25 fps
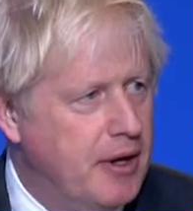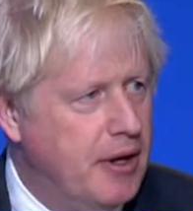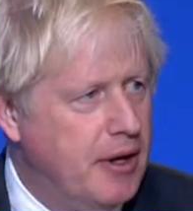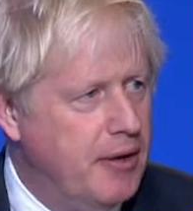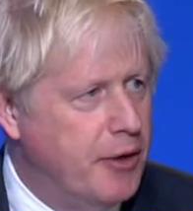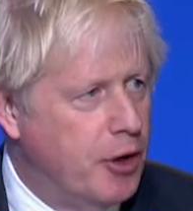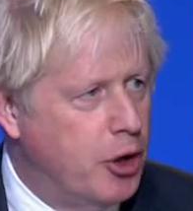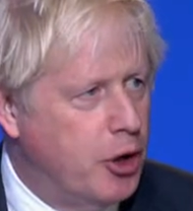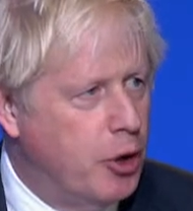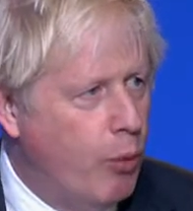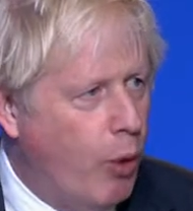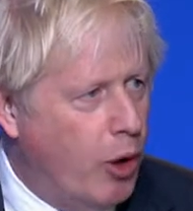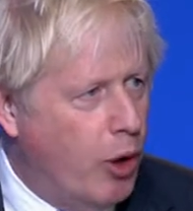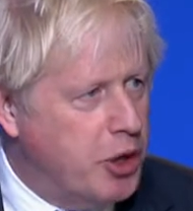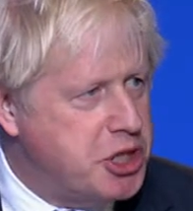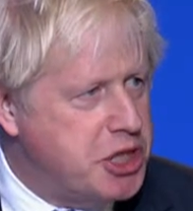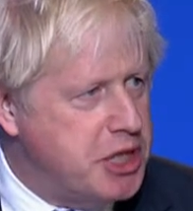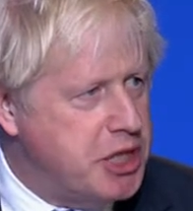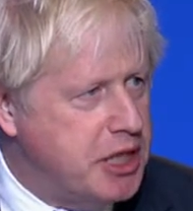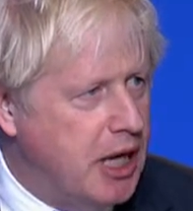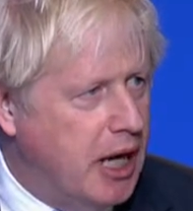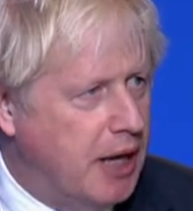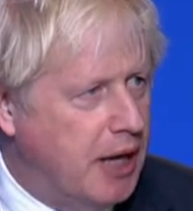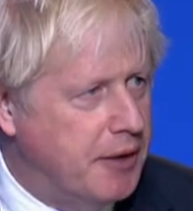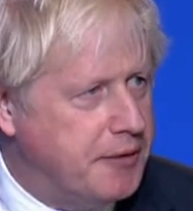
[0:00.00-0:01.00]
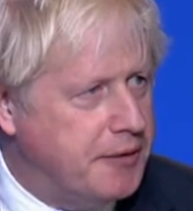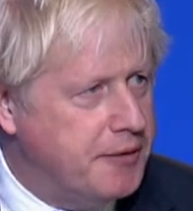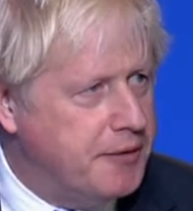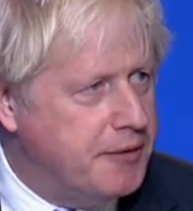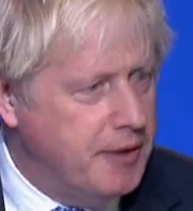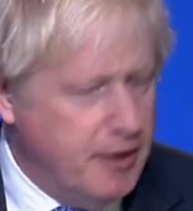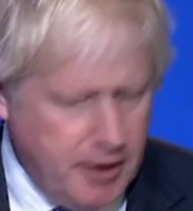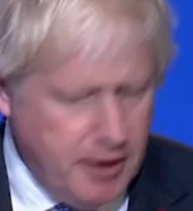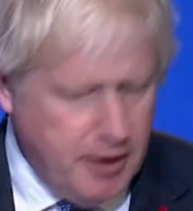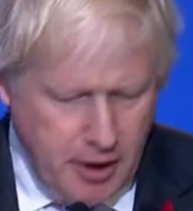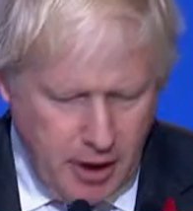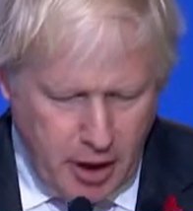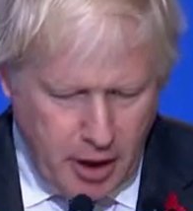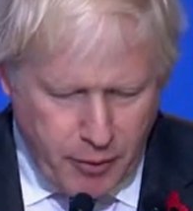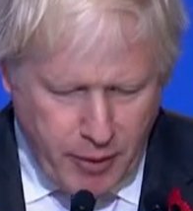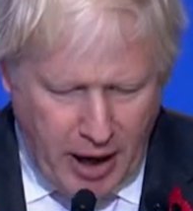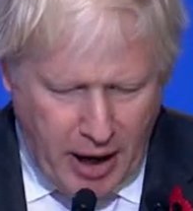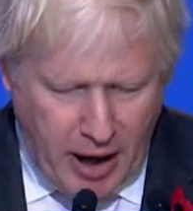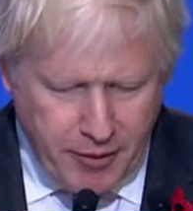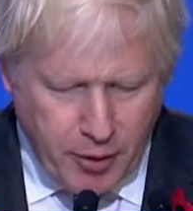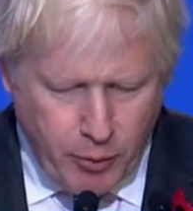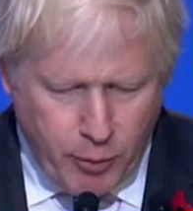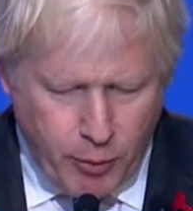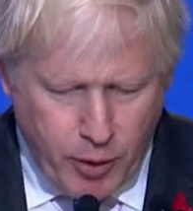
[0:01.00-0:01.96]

that are watching us around the